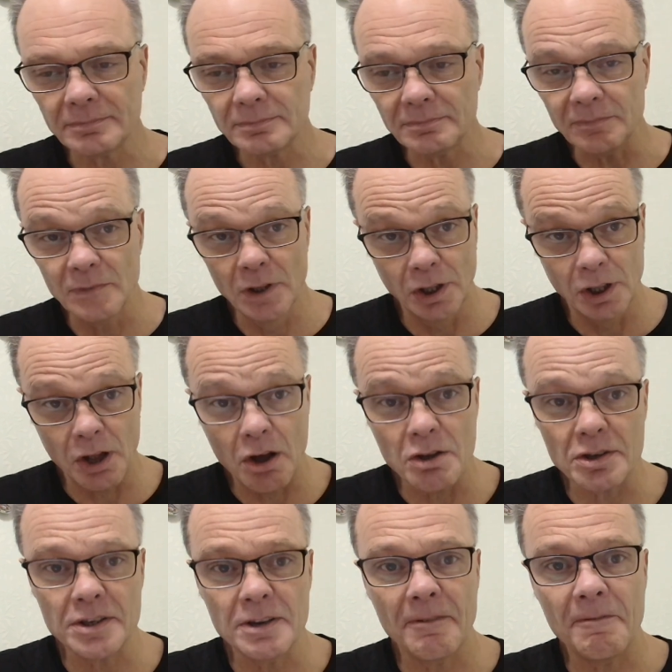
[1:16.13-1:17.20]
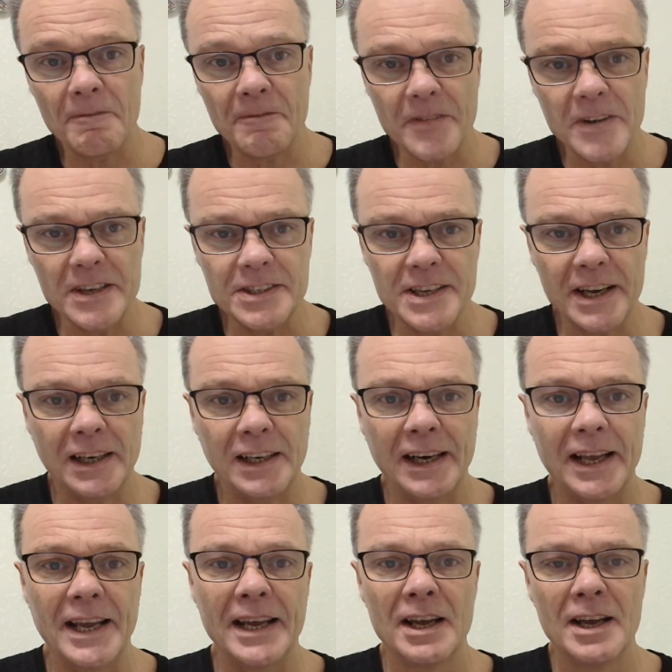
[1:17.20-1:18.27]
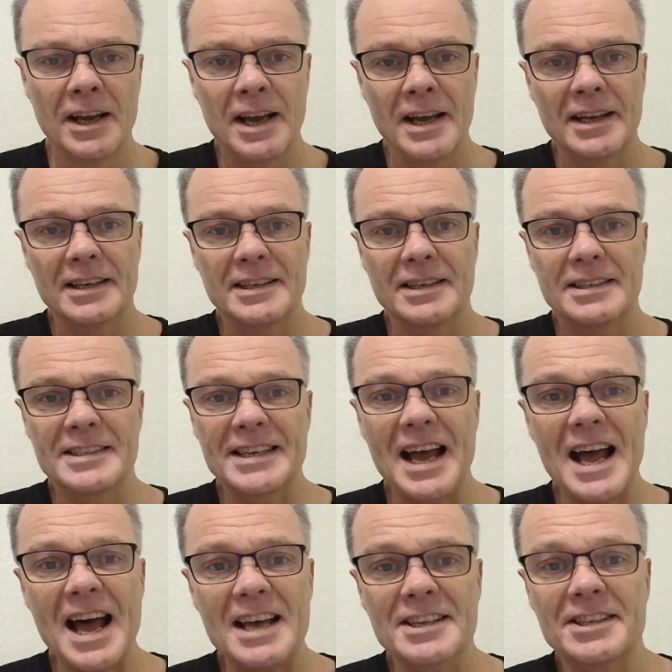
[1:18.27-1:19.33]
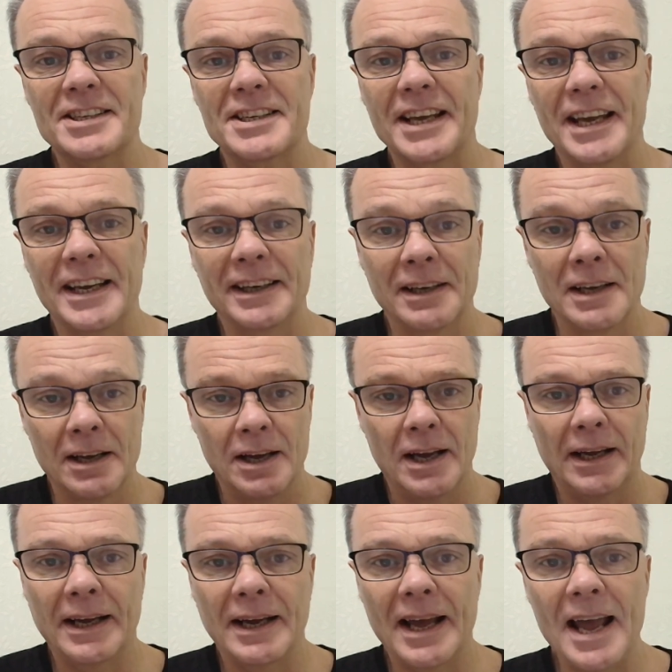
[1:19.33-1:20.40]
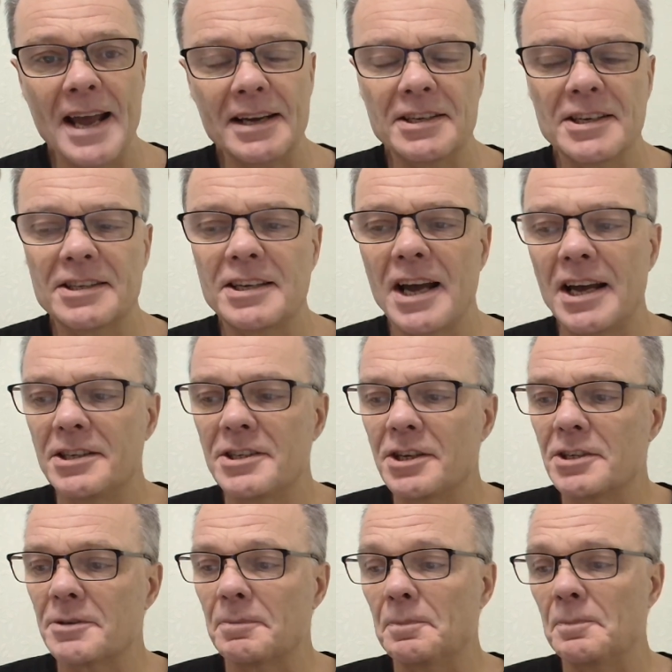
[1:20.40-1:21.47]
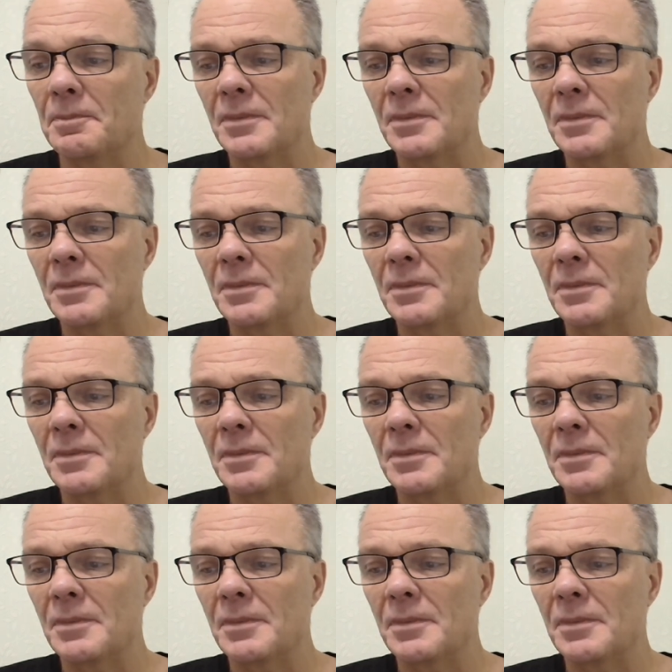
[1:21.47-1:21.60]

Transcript: lots of physically tasking exercises.